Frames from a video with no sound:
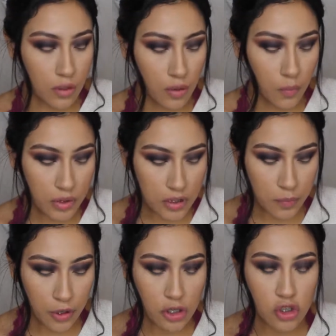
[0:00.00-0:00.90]
And with this
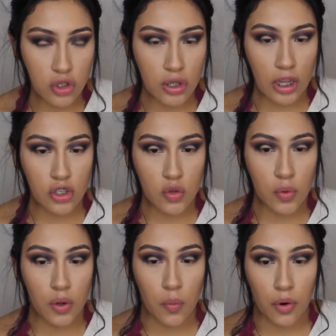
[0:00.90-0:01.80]
part, you just actually
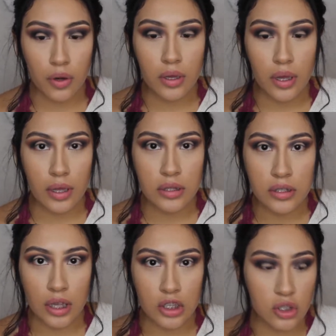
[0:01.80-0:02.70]
want to work in
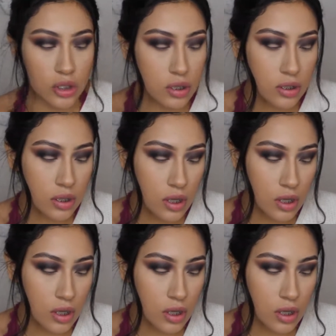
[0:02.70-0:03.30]
sections.